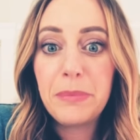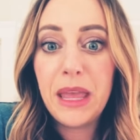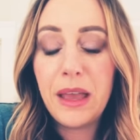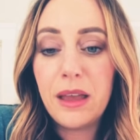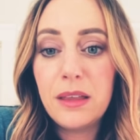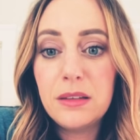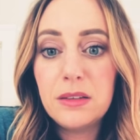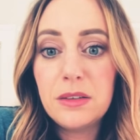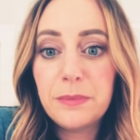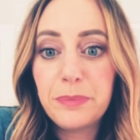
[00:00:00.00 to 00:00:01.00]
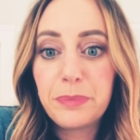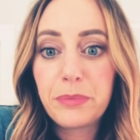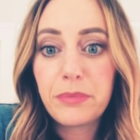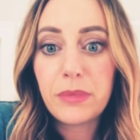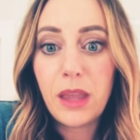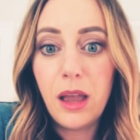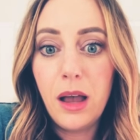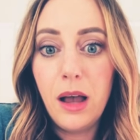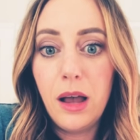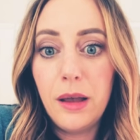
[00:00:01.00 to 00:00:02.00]
And
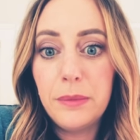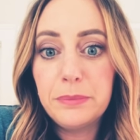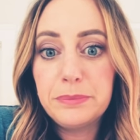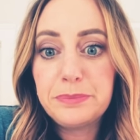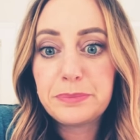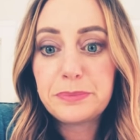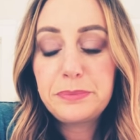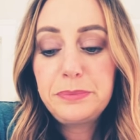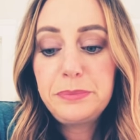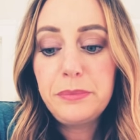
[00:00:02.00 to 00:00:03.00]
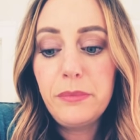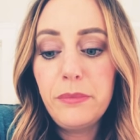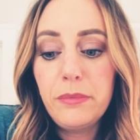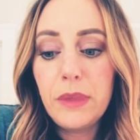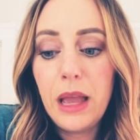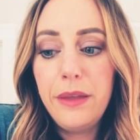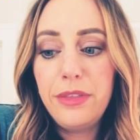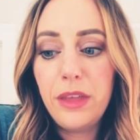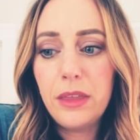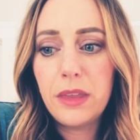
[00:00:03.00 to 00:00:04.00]
um I
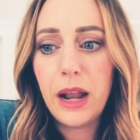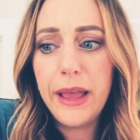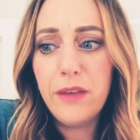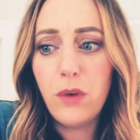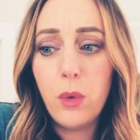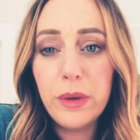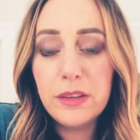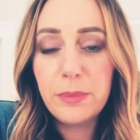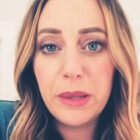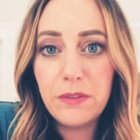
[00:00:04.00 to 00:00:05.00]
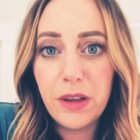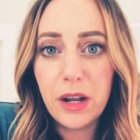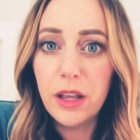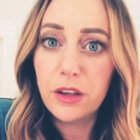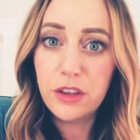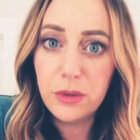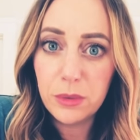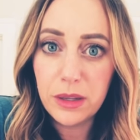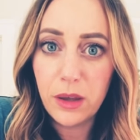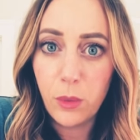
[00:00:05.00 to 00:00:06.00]
think that I have always been very
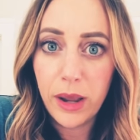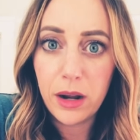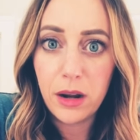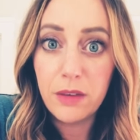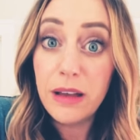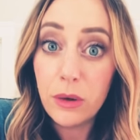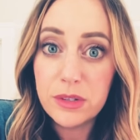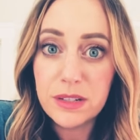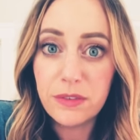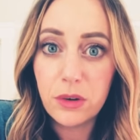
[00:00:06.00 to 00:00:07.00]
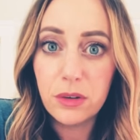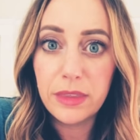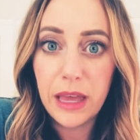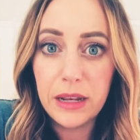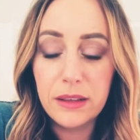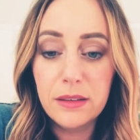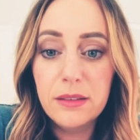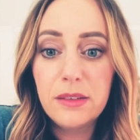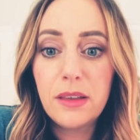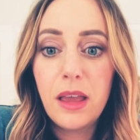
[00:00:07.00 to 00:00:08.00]
acutely aware of how difficult that
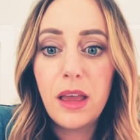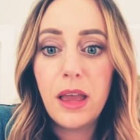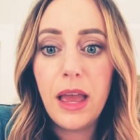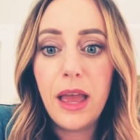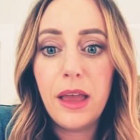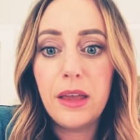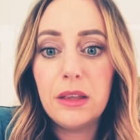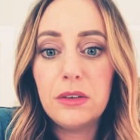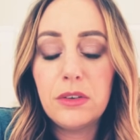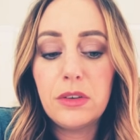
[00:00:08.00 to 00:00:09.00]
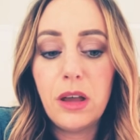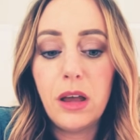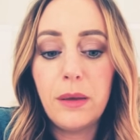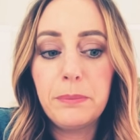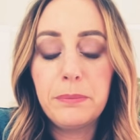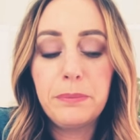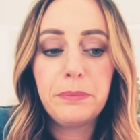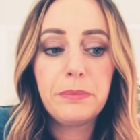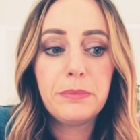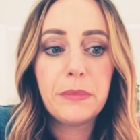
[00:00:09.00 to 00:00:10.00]
is. And, um,
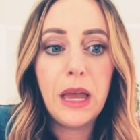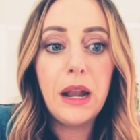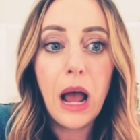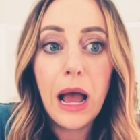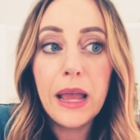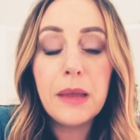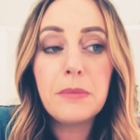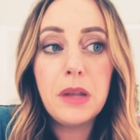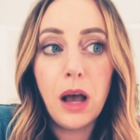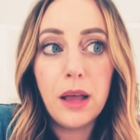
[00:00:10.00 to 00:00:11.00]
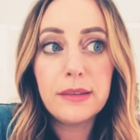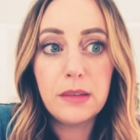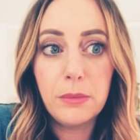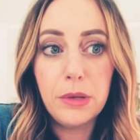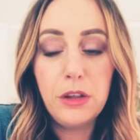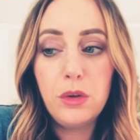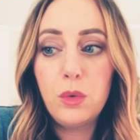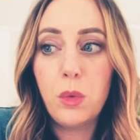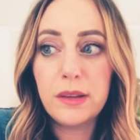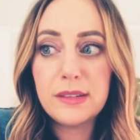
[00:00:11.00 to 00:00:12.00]
and I am not somebody who
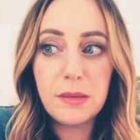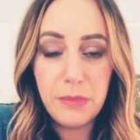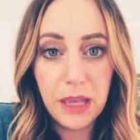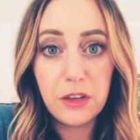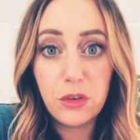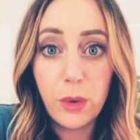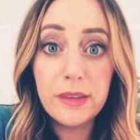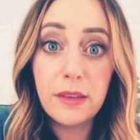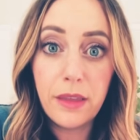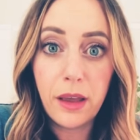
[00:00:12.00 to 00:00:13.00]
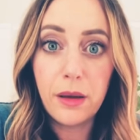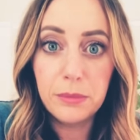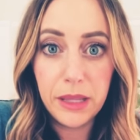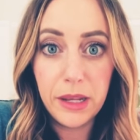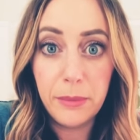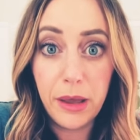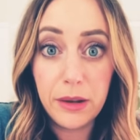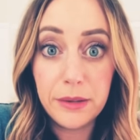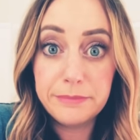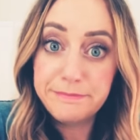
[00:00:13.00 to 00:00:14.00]
wants to make a choice and then complain about it.